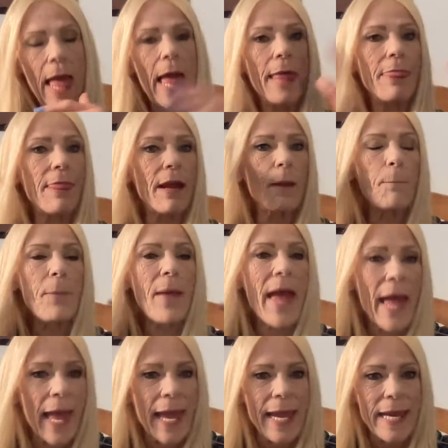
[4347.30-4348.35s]
and their
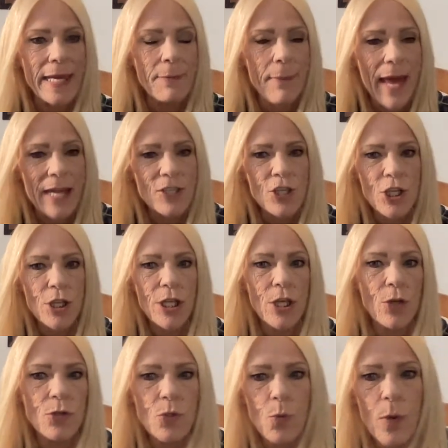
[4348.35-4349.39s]
pain magically
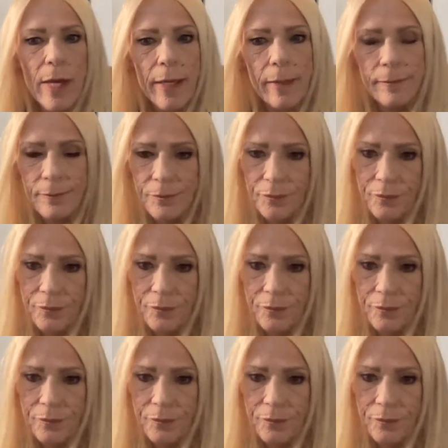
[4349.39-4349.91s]
goes away?